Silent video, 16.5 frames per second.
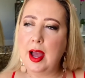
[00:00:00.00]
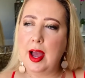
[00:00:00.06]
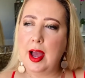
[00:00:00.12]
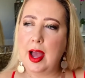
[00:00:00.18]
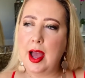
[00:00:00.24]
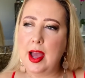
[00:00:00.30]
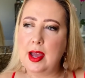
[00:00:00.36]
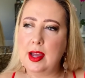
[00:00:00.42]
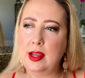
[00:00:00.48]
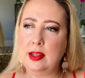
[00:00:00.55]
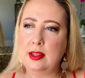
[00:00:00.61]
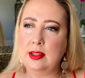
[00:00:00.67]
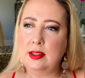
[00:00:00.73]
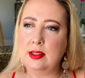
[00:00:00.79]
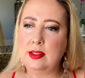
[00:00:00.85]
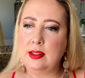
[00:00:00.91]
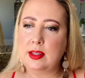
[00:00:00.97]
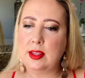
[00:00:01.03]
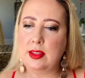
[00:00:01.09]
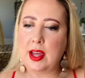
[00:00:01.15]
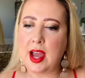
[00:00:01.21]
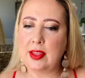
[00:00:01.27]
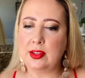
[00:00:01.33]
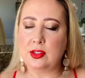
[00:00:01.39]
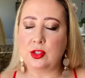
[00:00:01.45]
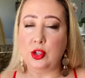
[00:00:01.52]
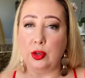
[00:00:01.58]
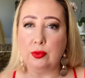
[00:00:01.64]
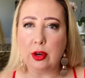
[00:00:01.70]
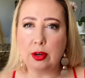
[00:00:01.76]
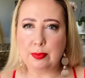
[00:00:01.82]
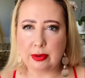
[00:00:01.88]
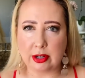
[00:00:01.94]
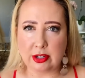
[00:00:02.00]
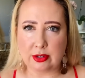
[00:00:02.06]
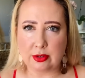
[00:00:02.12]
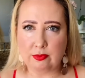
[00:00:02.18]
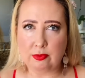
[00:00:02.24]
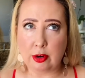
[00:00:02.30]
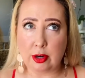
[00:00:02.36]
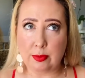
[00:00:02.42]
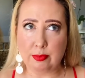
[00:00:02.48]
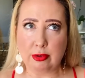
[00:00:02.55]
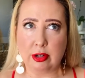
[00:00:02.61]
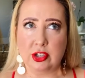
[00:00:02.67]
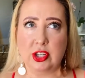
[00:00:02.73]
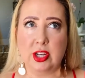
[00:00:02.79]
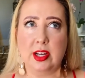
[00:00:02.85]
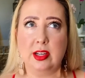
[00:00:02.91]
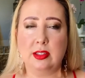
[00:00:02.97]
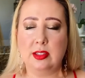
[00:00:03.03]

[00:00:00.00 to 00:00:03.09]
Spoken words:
and they had this new road project,